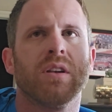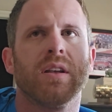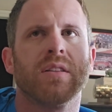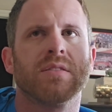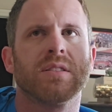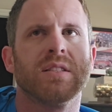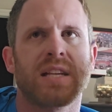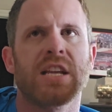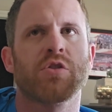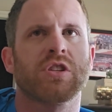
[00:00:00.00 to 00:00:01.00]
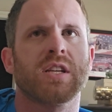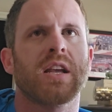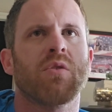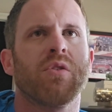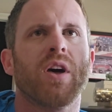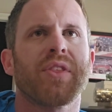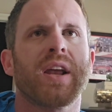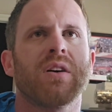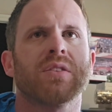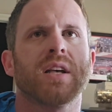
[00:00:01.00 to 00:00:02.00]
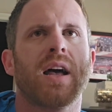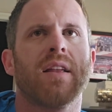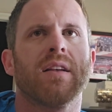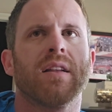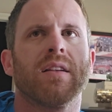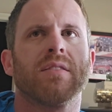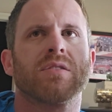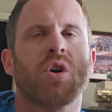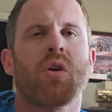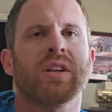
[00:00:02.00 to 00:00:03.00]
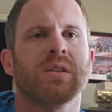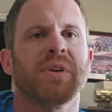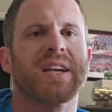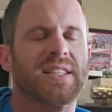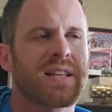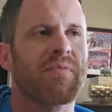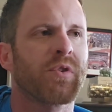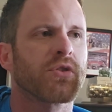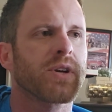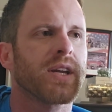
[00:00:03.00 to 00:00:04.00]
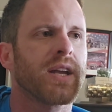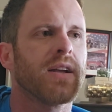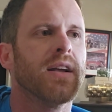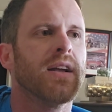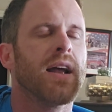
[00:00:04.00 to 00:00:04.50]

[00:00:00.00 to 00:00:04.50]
is interesting, or nothing else is calling to me except for drinking.